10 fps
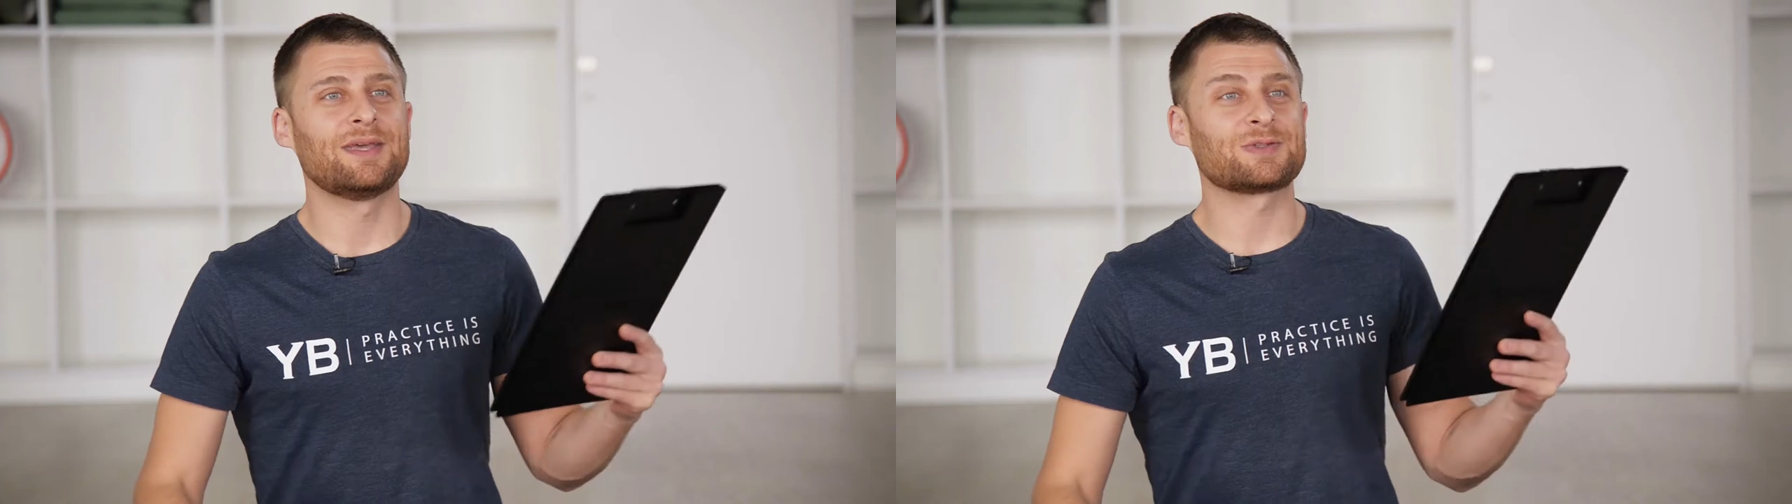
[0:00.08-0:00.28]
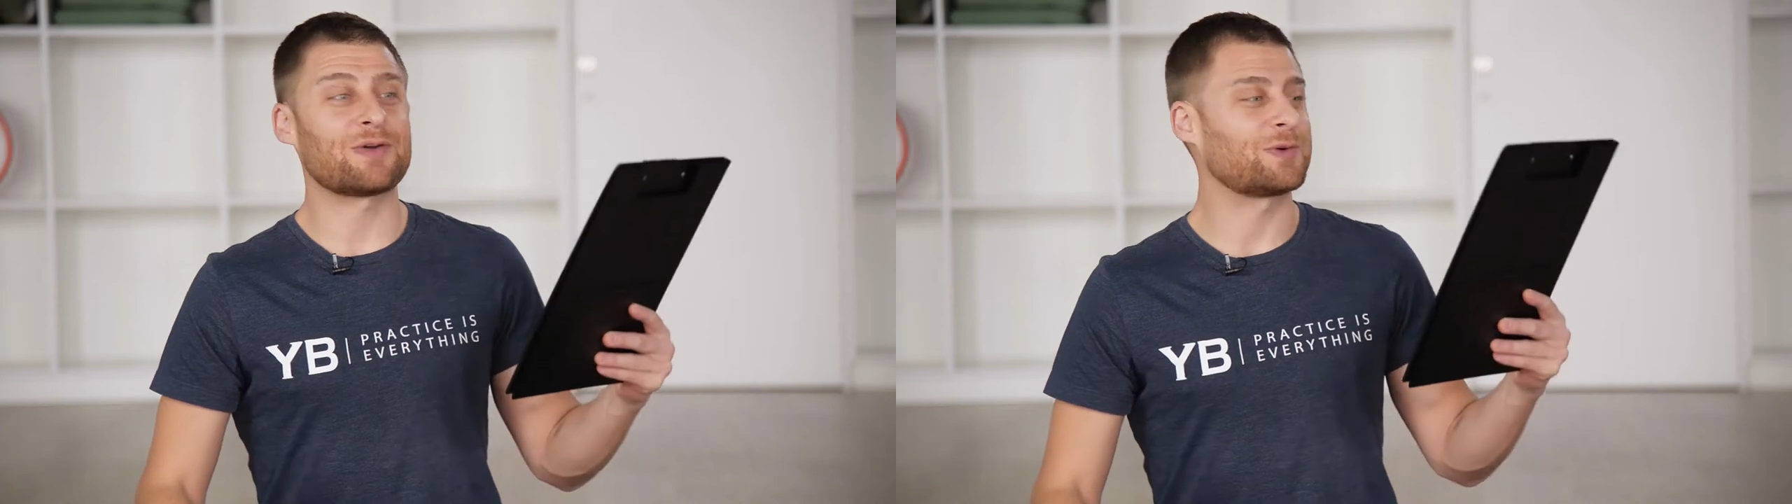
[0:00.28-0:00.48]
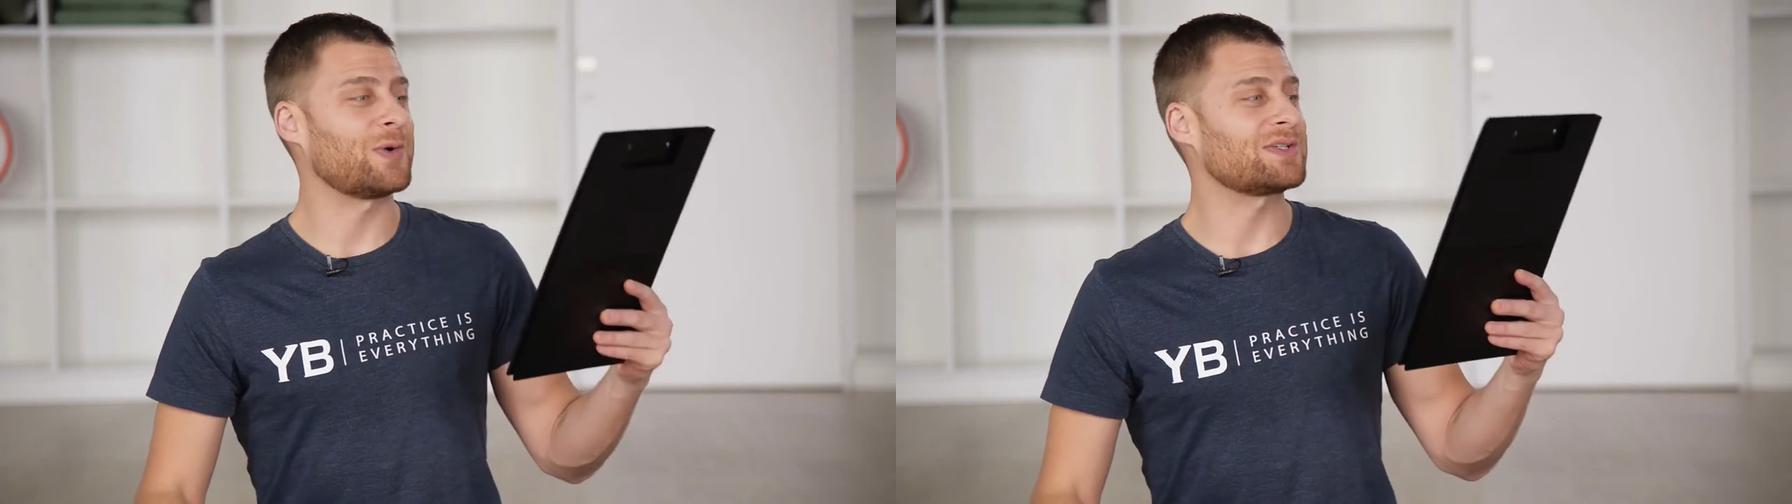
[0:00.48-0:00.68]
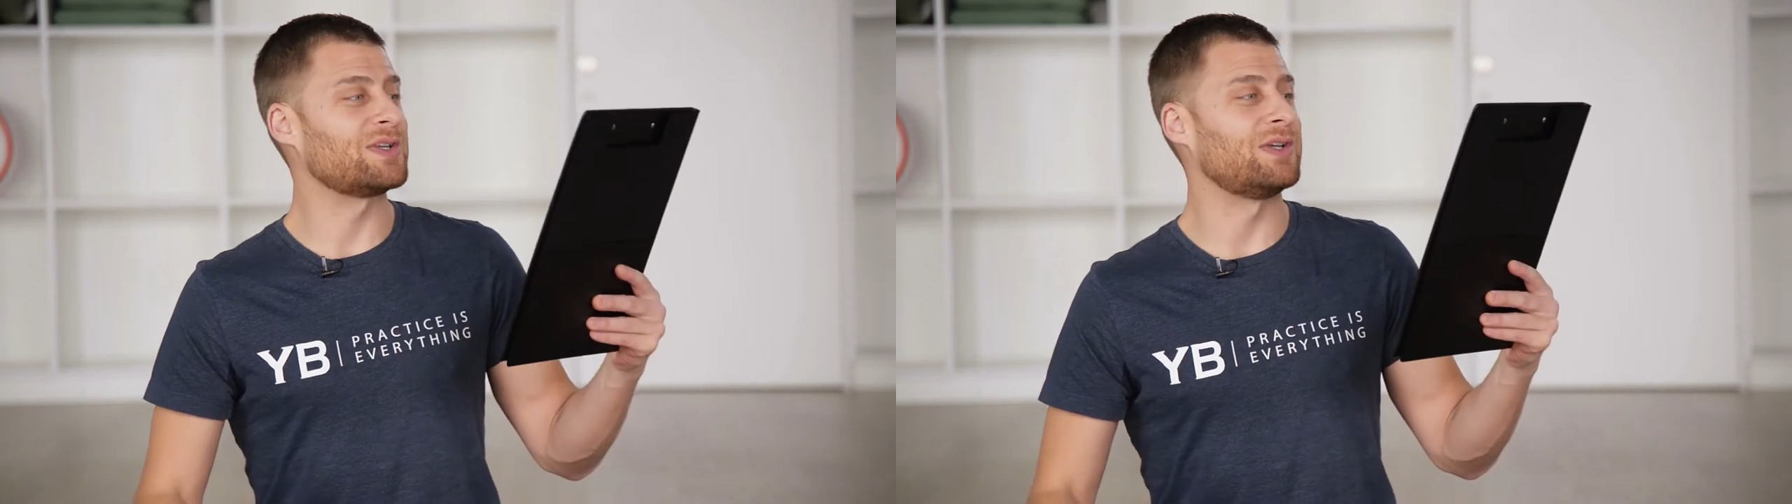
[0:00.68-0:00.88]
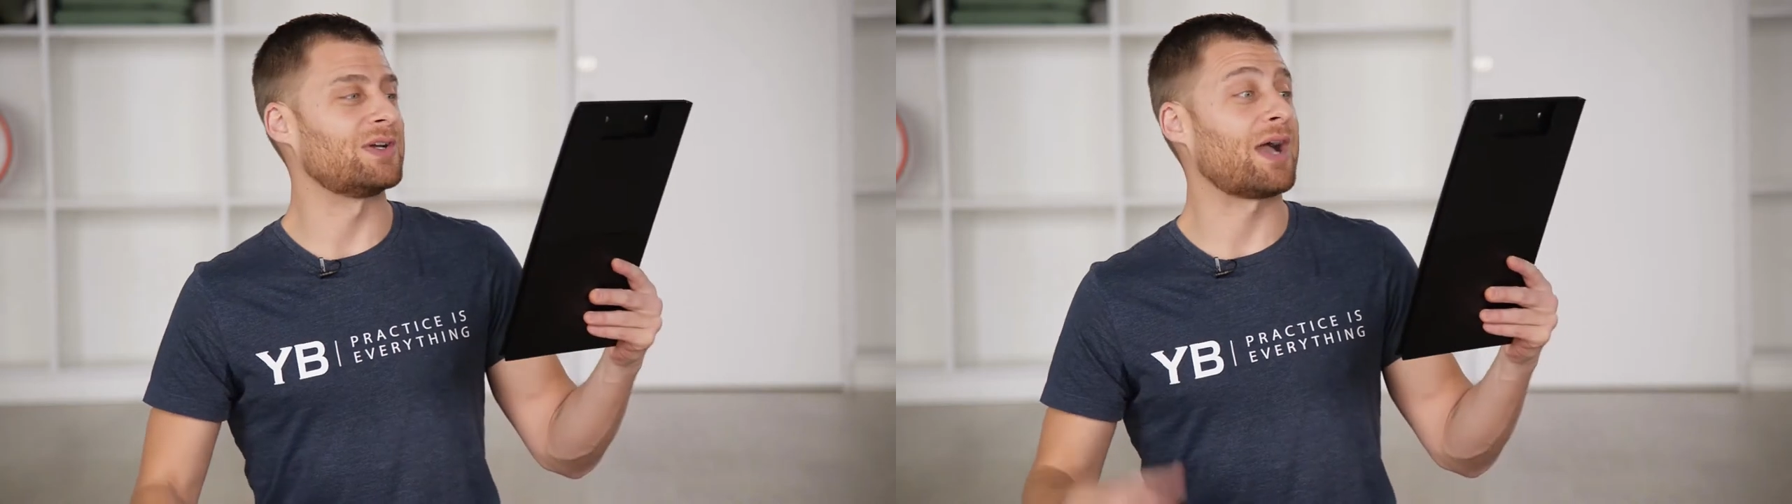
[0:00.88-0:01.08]
So I have a
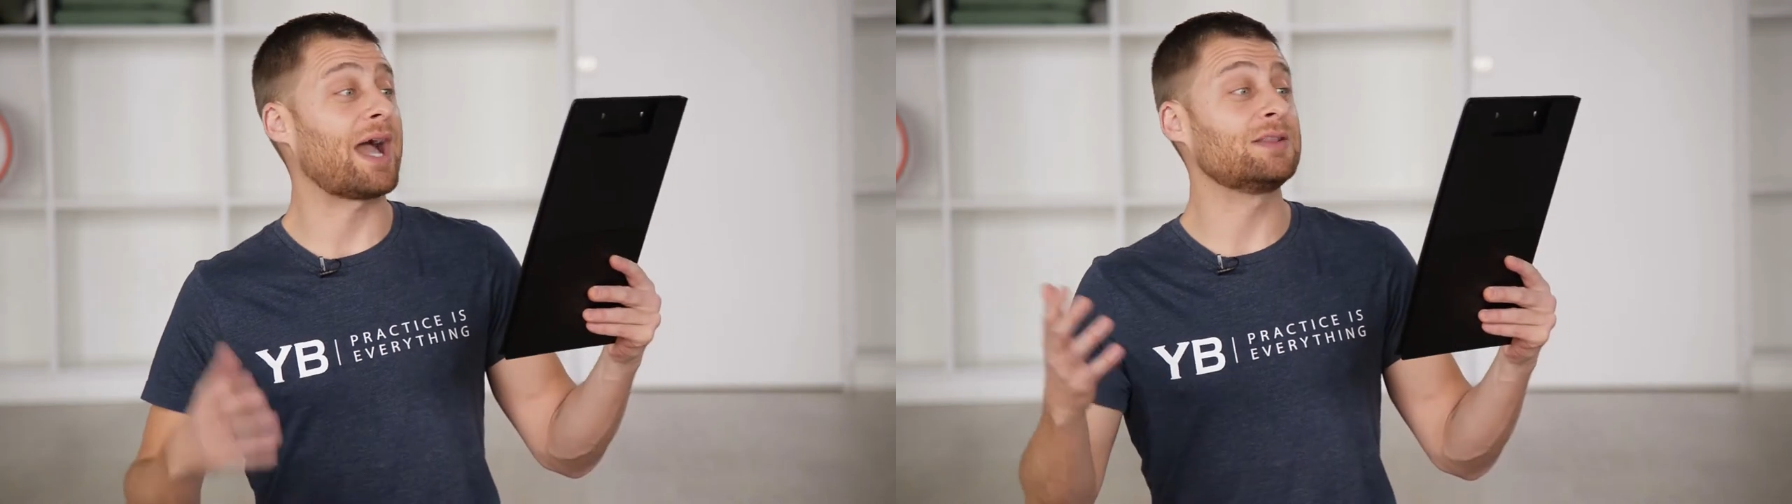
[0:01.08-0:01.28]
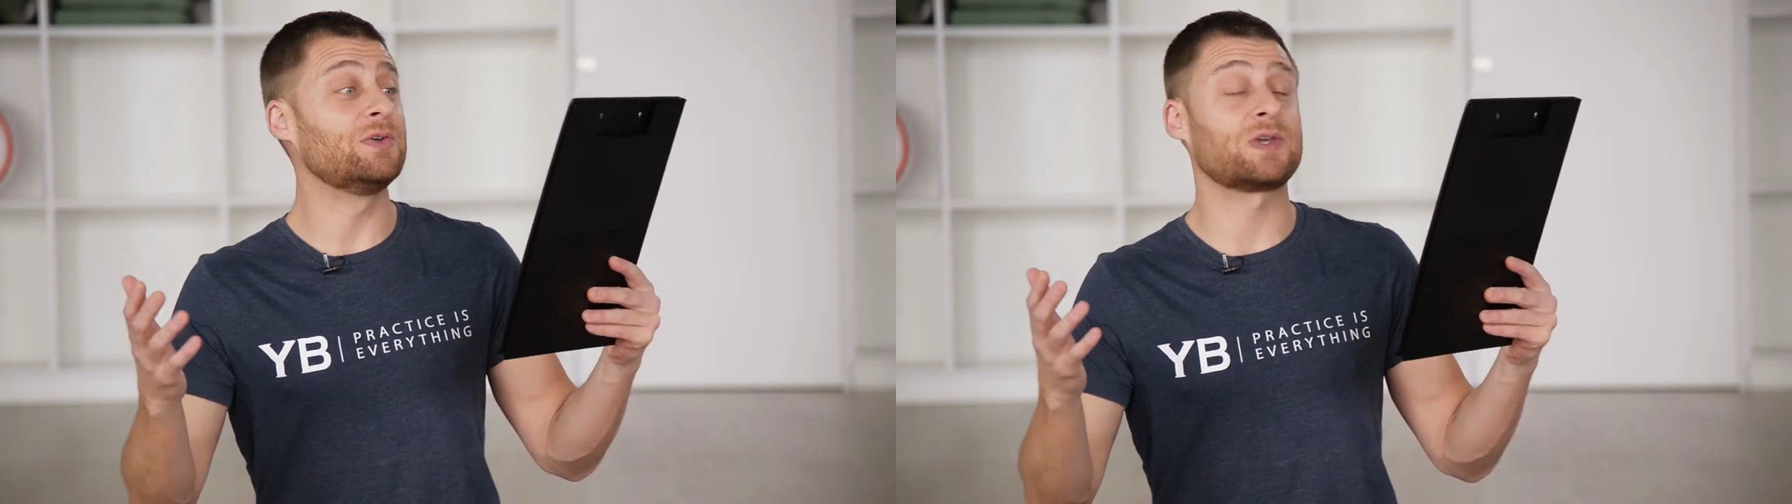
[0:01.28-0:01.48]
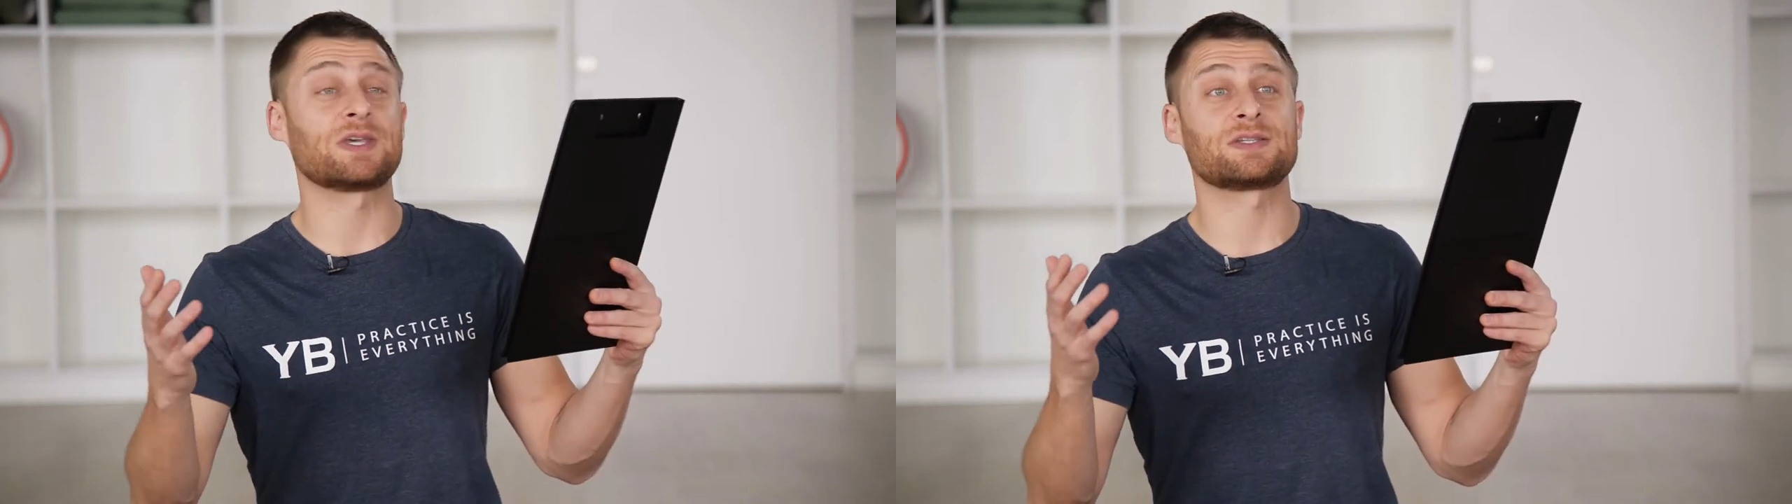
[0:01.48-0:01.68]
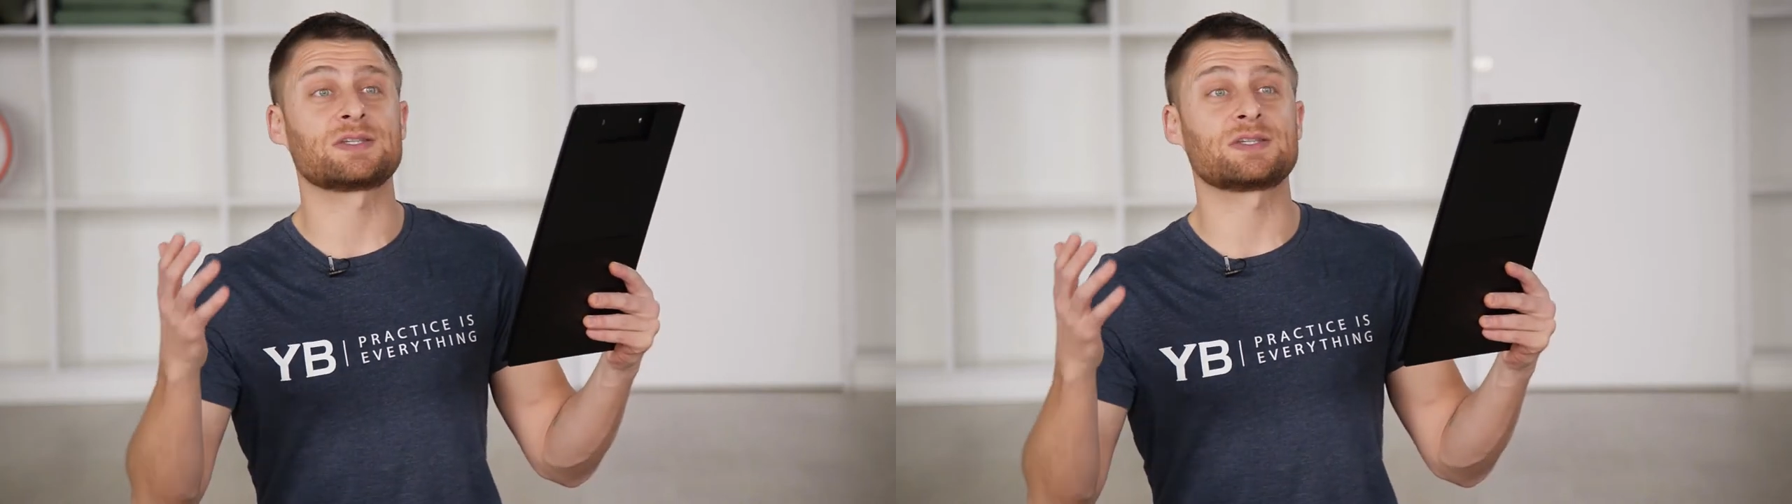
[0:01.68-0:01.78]
question here. Hi Lucas,